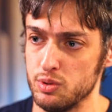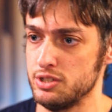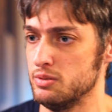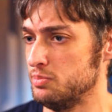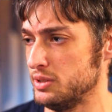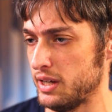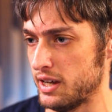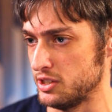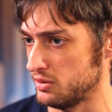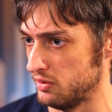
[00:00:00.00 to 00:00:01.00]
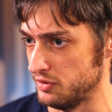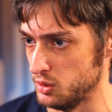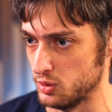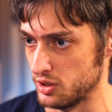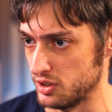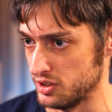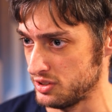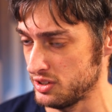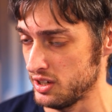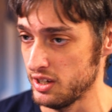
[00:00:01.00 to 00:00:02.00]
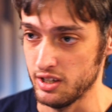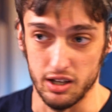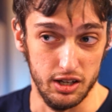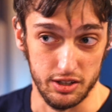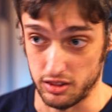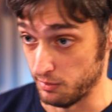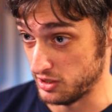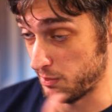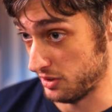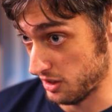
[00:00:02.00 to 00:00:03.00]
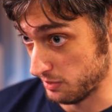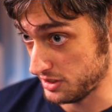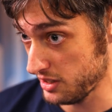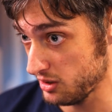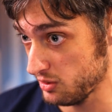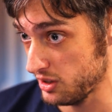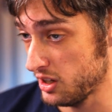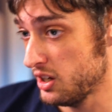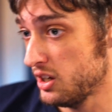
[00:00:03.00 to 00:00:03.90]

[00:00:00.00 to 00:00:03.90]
we simply ask reviewers thumbs up or thumbs down